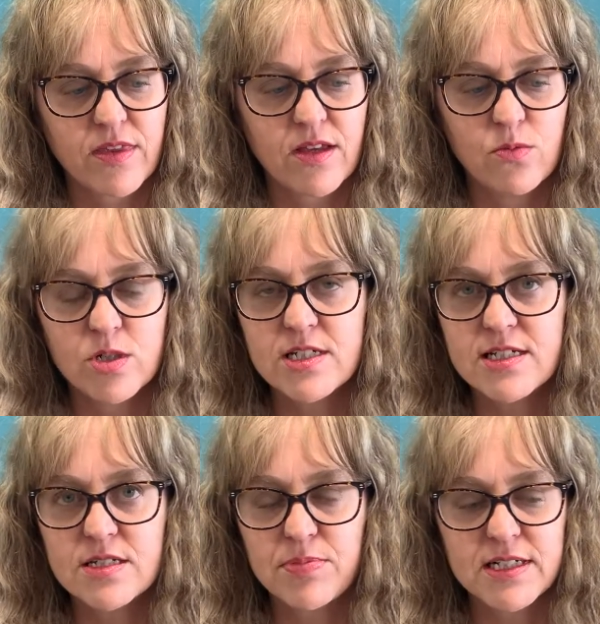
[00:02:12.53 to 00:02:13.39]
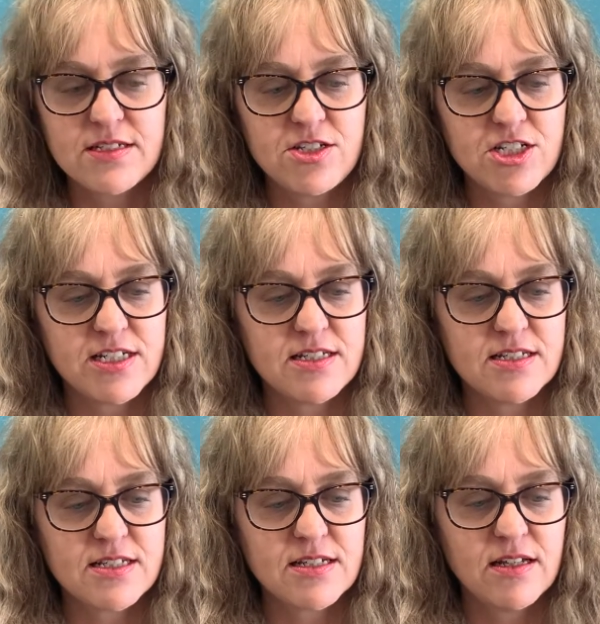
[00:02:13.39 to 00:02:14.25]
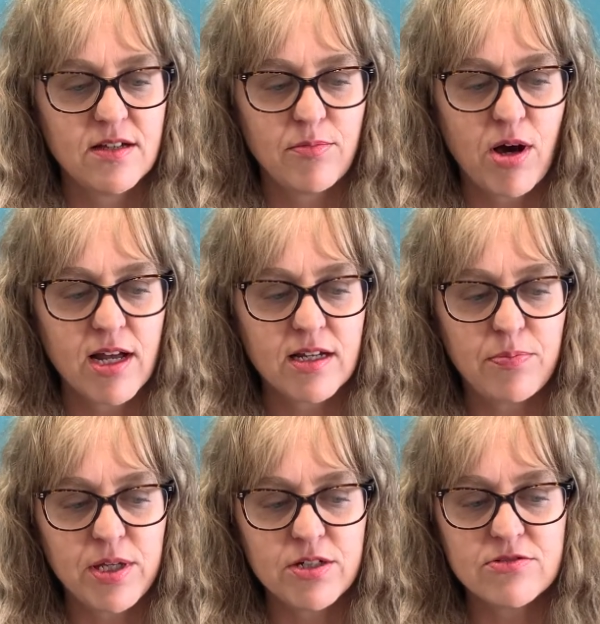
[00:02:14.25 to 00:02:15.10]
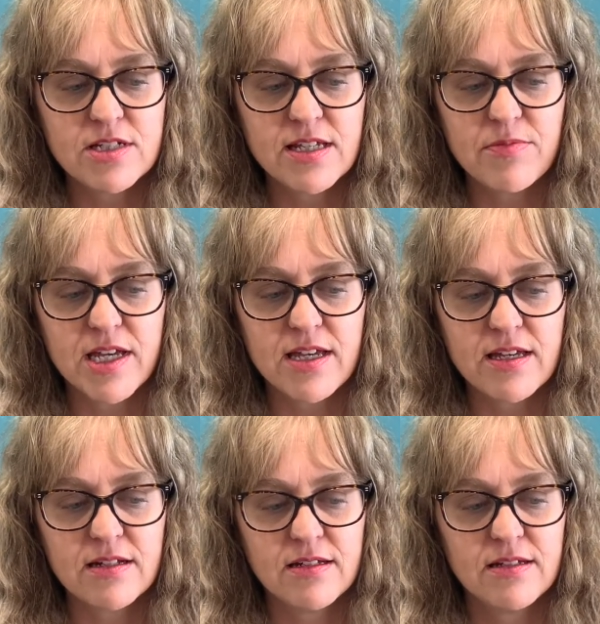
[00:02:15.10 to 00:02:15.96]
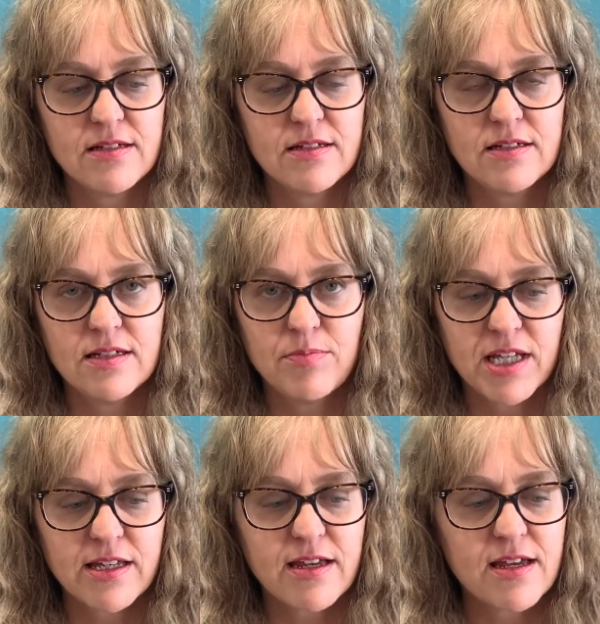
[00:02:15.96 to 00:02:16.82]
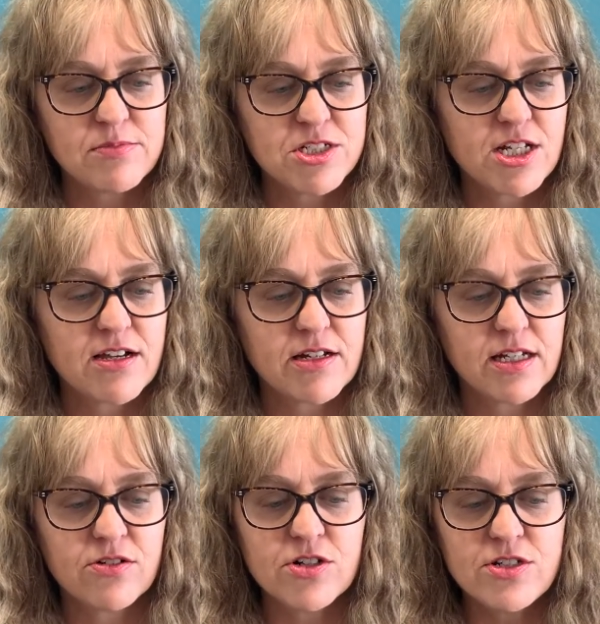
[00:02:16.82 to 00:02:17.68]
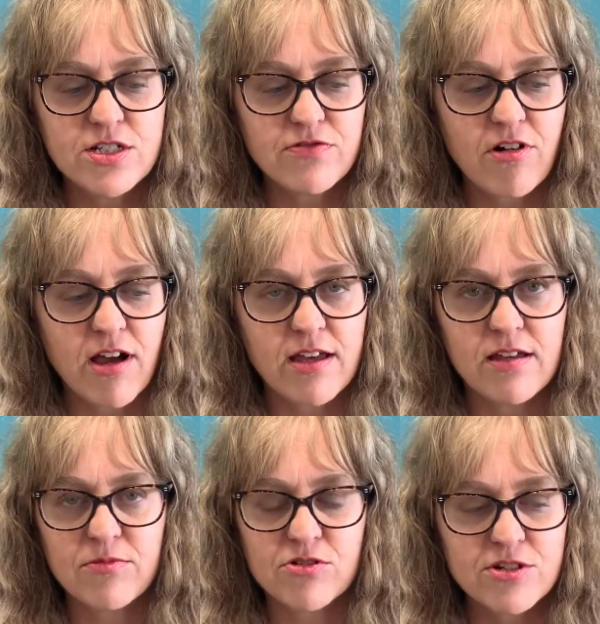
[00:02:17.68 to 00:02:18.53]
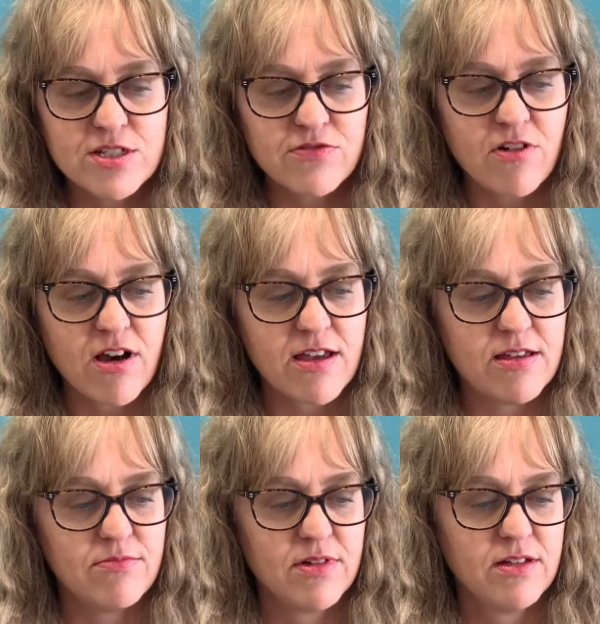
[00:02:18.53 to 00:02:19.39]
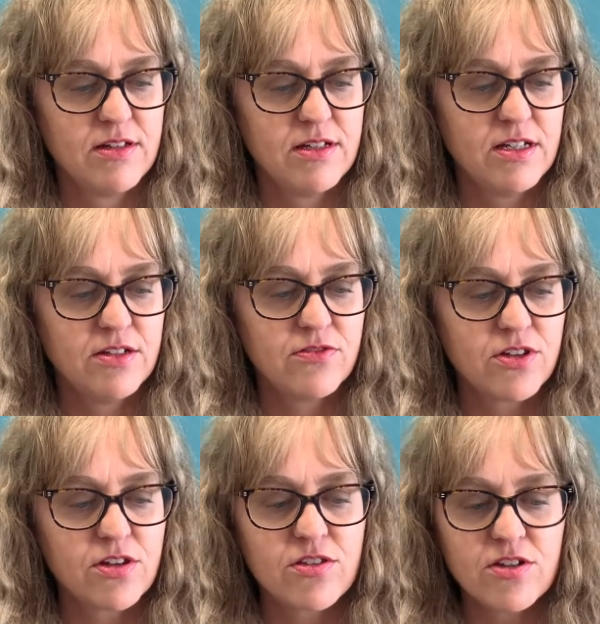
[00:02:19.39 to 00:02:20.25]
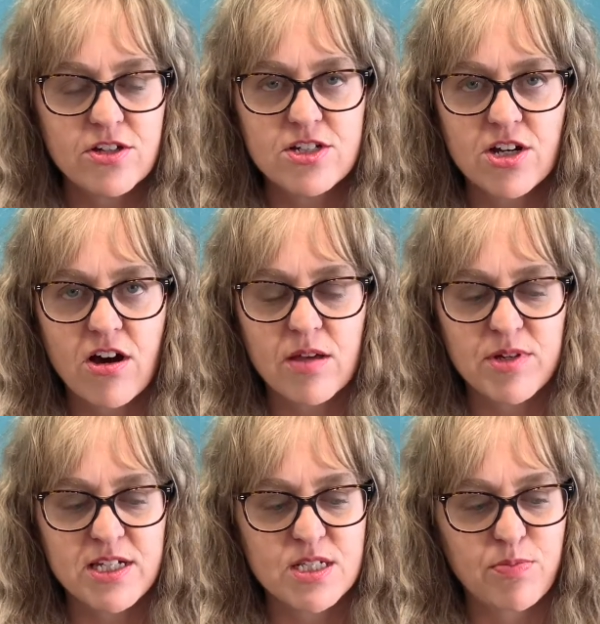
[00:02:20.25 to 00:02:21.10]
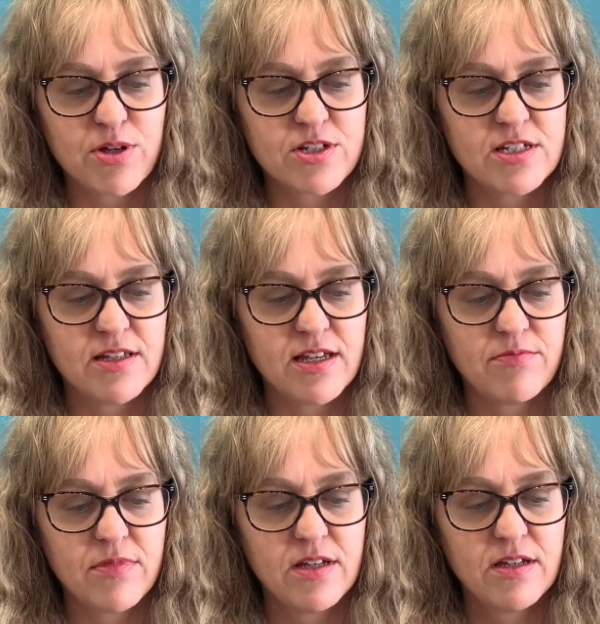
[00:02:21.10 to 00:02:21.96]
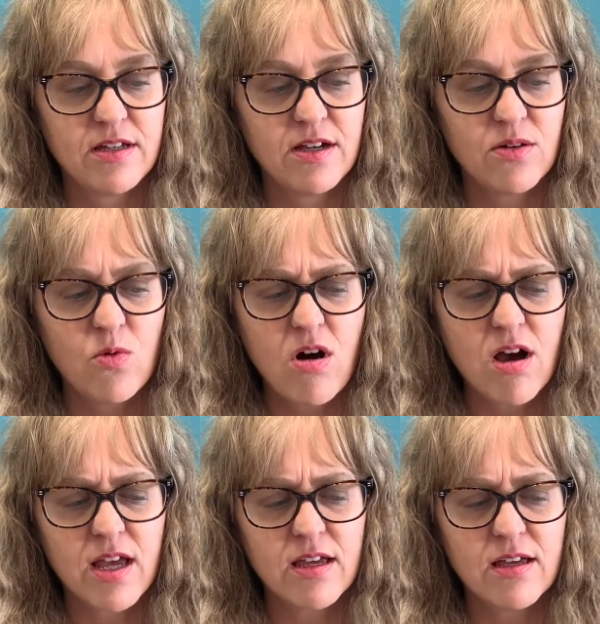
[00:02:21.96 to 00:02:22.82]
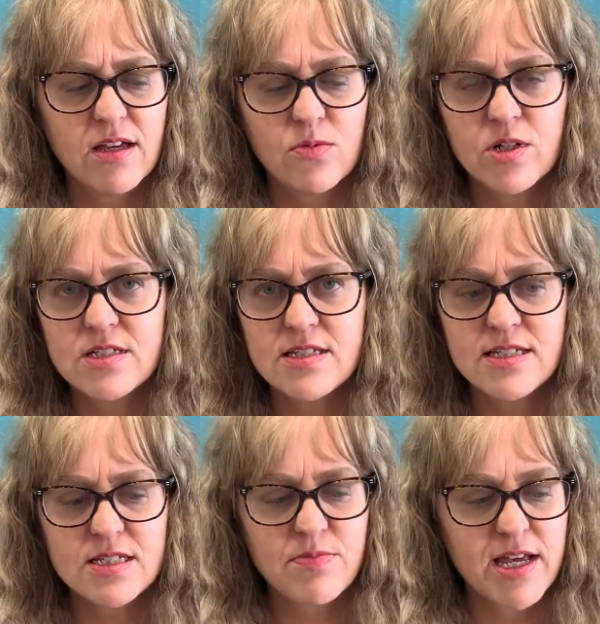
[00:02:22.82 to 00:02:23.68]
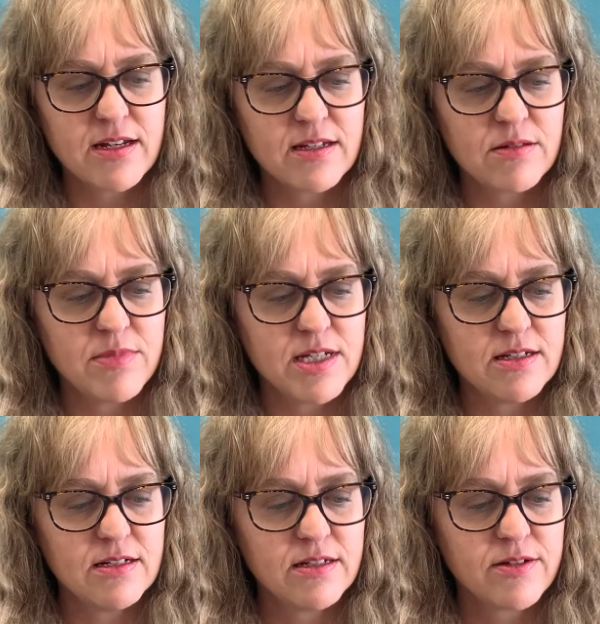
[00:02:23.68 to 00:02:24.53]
Wanting to please Jesus, Pilate appealed to them again. But they kept shouting, "Crucify him! Crucify him!" For the third time he spoke to them, "Why? What has this man committed?